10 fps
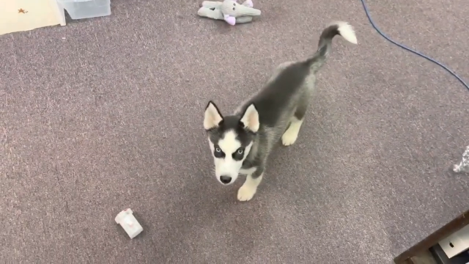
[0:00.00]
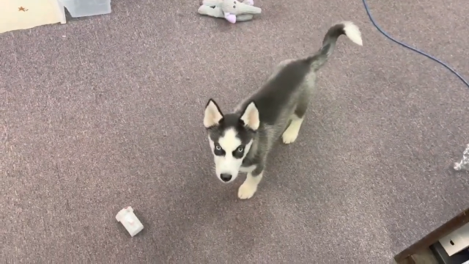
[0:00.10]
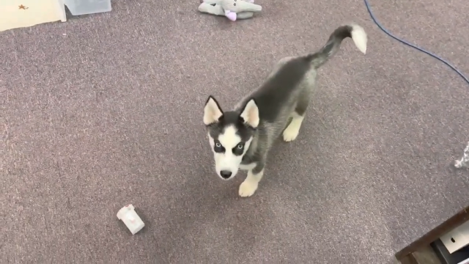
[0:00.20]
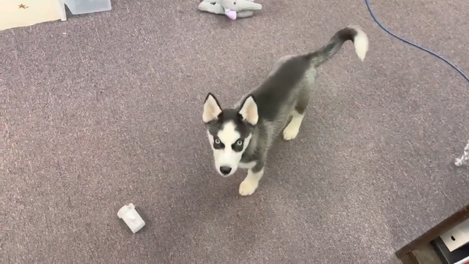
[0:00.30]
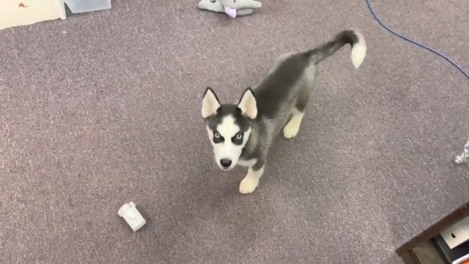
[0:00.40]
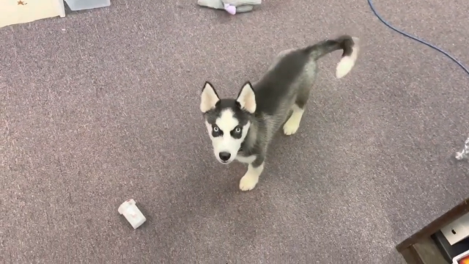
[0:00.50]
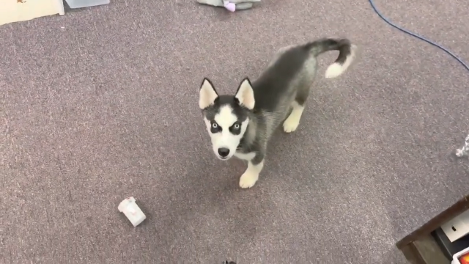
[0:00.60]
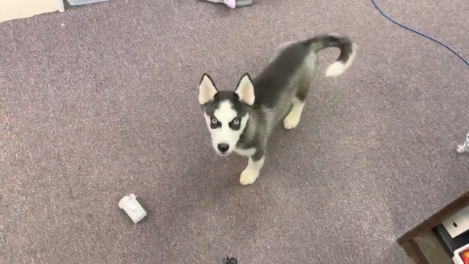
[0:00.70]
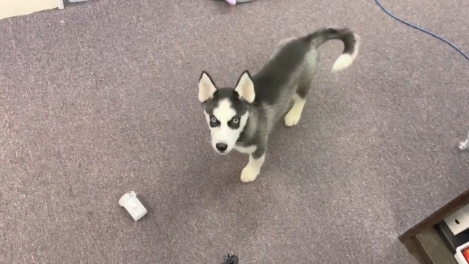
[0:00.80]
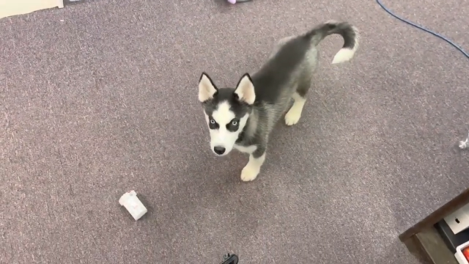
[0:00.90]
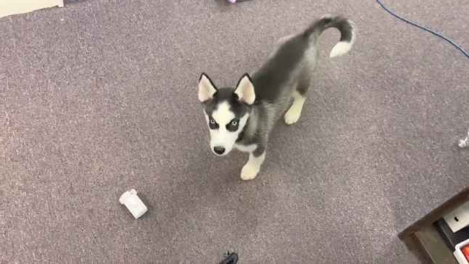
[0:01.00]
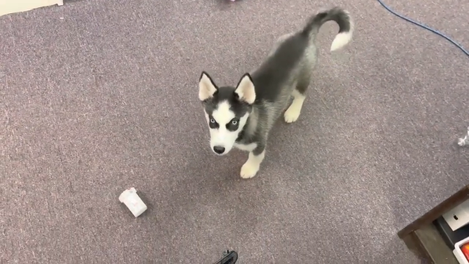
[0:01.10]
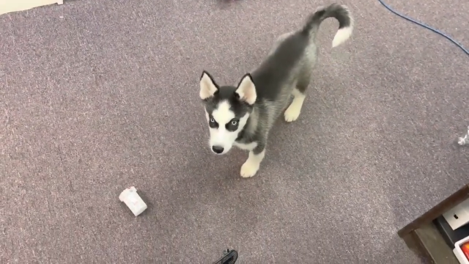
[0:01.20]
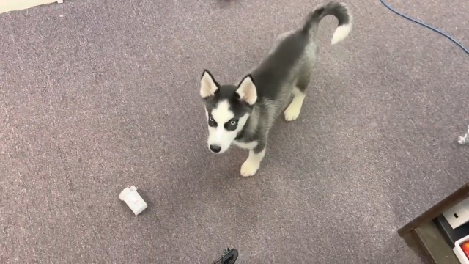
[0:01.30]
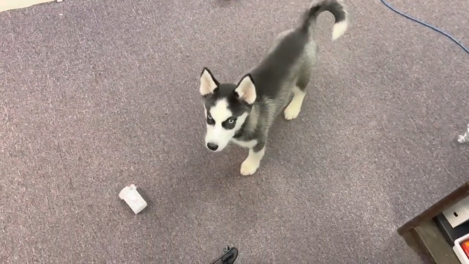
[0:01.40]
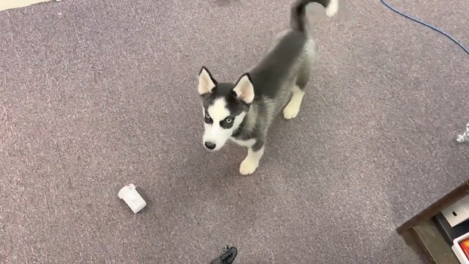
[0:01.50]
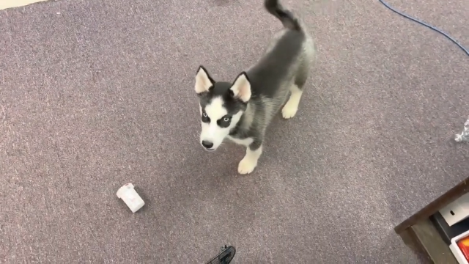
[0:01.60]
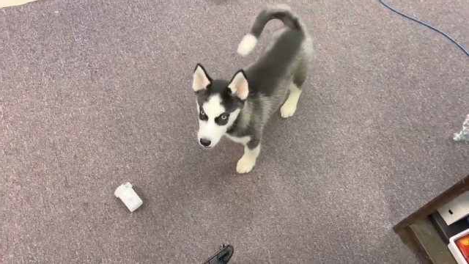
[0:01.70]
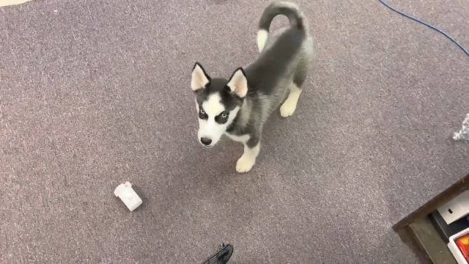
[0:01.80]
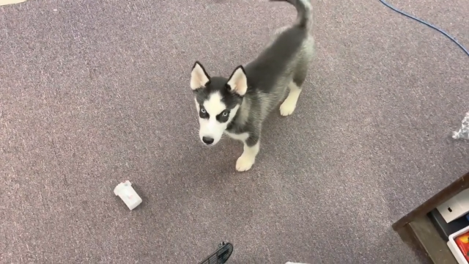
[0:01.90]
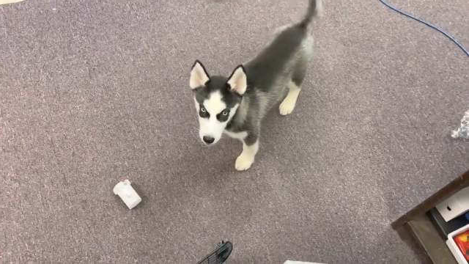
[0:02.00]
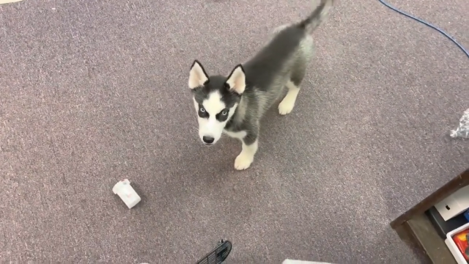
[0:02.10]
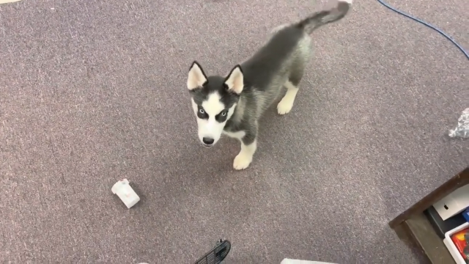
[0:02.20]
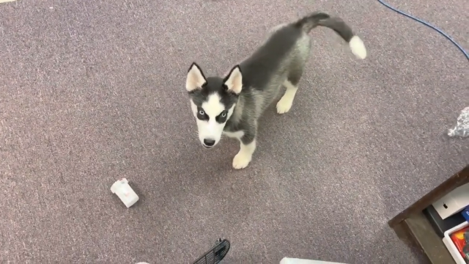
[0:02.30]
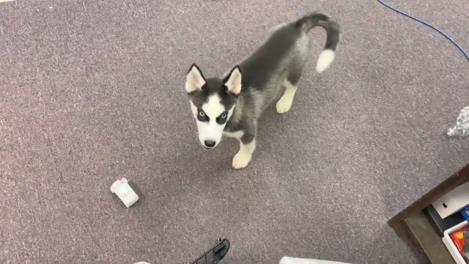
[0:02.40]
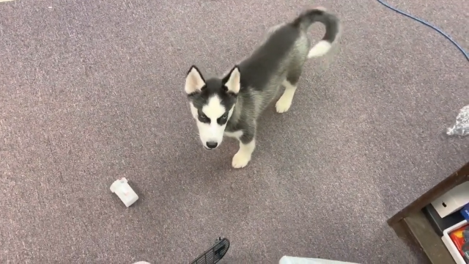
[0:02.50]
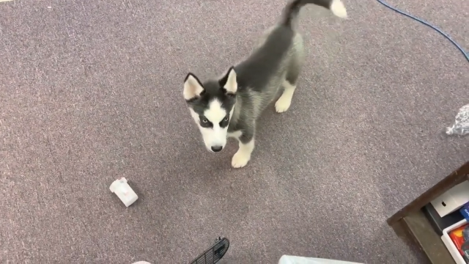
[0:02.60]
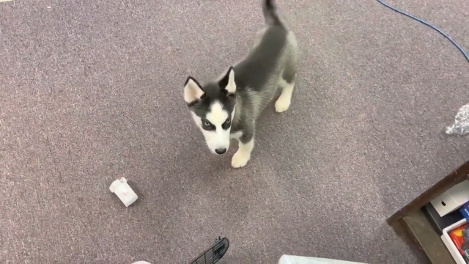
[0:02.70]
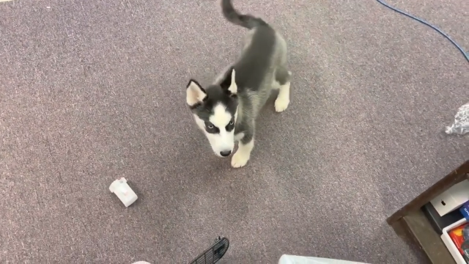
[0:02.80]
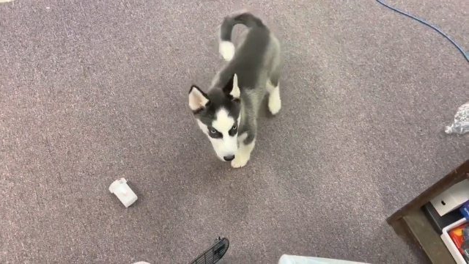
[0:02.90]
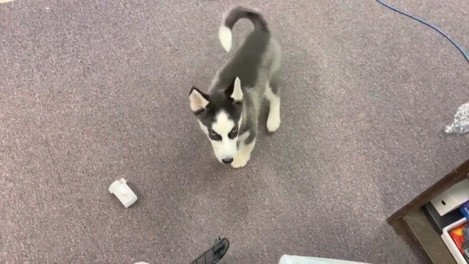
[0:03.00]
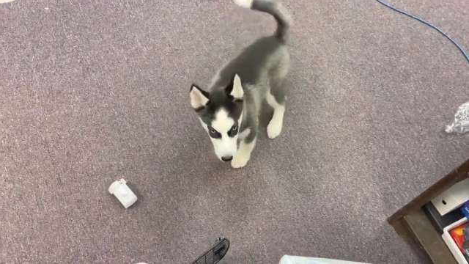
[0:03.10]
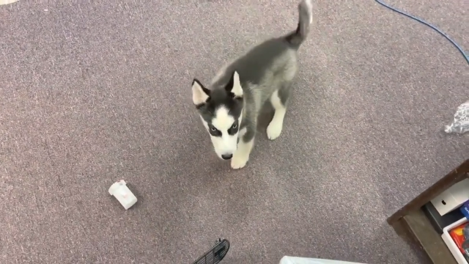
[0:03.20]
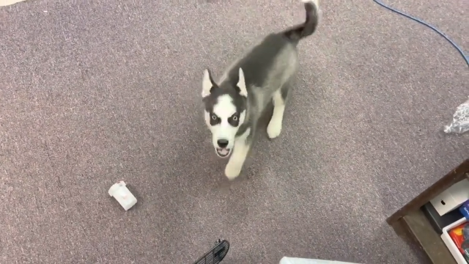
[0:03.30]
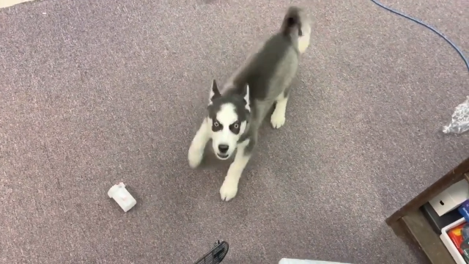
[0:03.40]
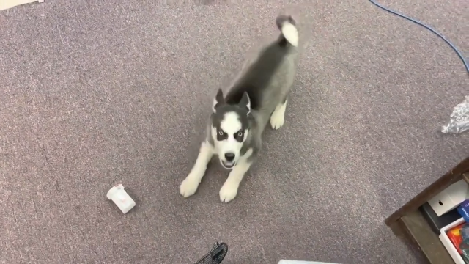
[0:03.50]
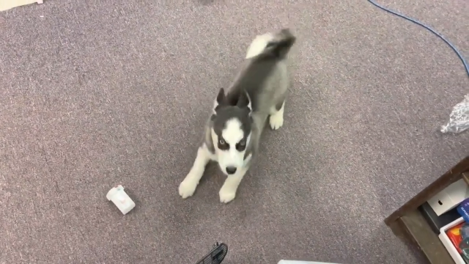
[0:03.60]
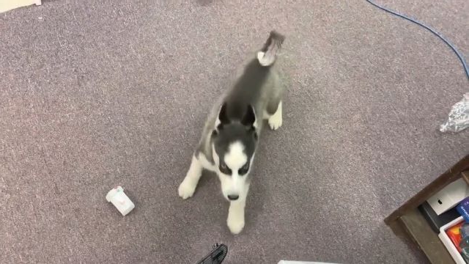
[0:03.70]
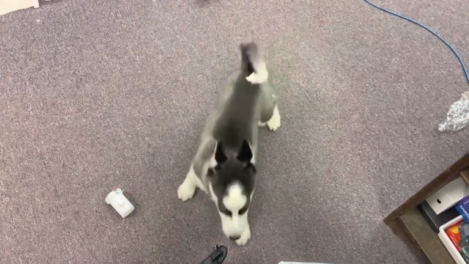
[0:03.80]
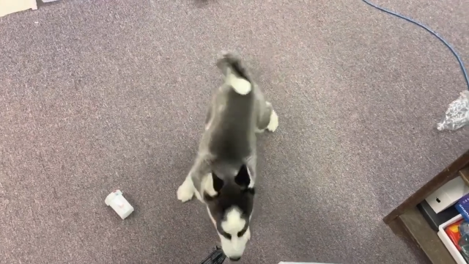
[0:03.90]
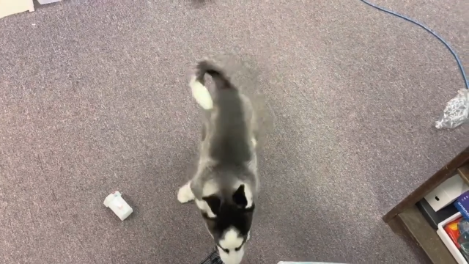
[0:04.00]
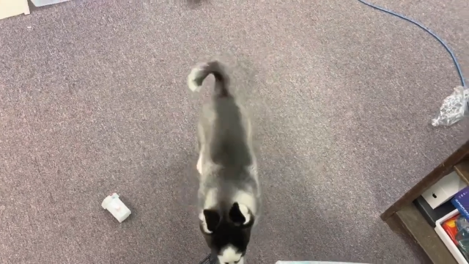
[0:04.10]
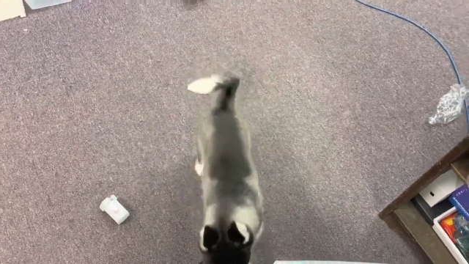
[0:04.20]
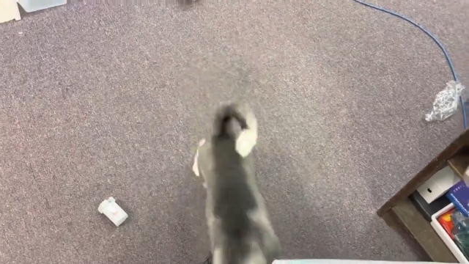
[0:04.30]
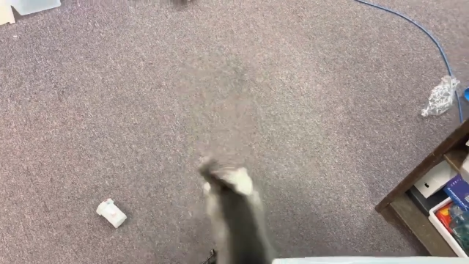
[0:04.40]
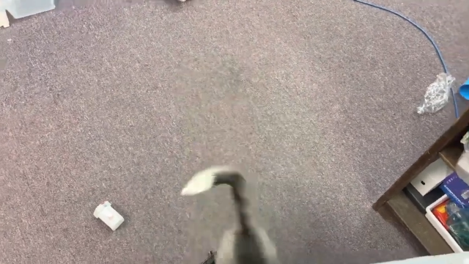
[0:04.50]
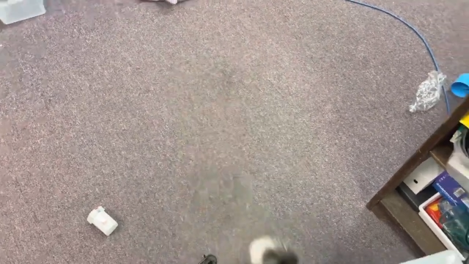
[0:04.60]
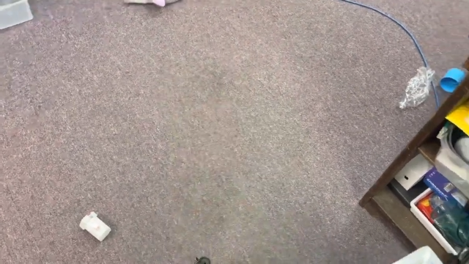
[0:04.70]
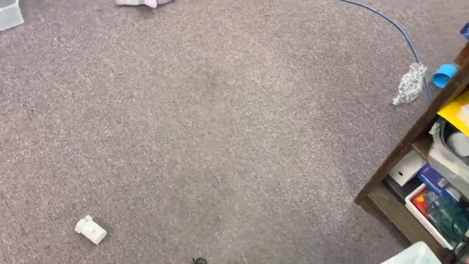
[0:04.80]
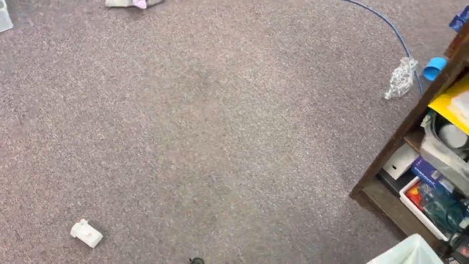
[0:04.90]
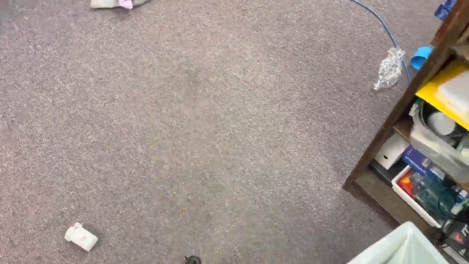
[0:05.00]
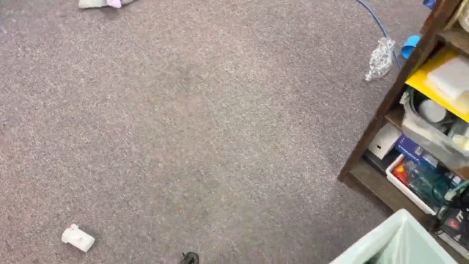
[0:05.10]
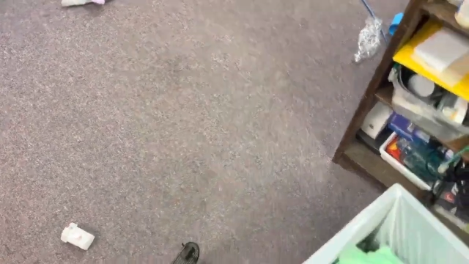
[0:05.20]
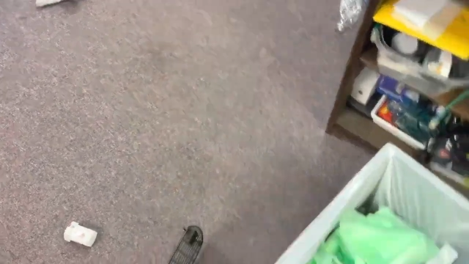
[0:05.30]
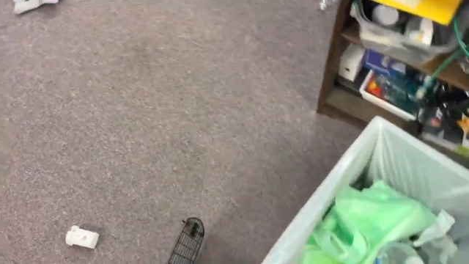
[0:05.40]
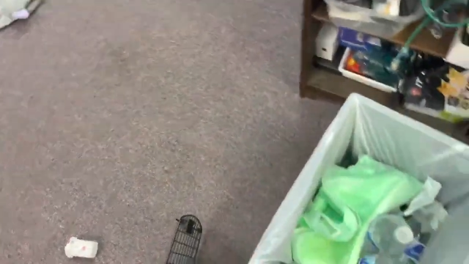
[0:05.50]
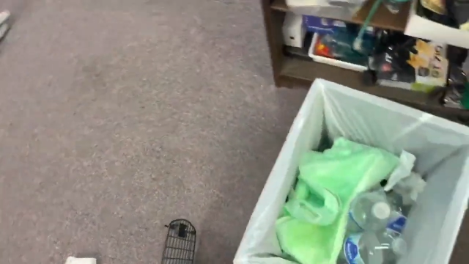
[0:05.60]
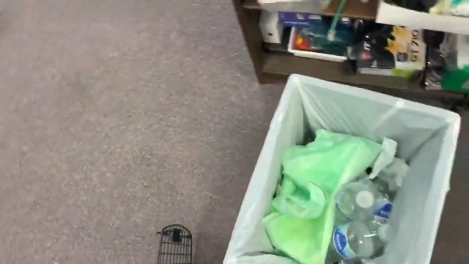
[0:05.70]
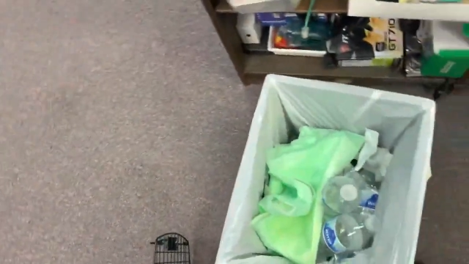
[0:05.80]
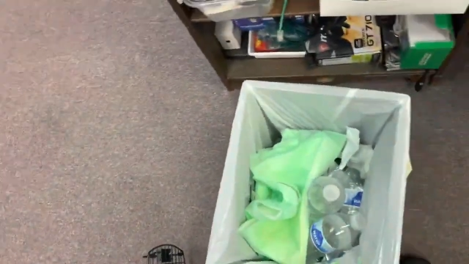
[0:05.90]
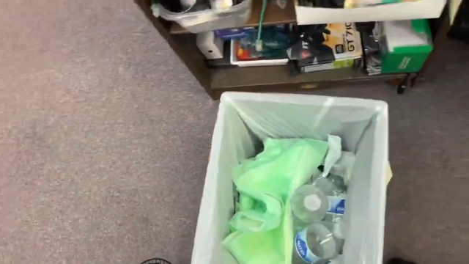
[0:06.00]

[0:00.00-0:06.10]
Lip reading: [unreadable: no face in view]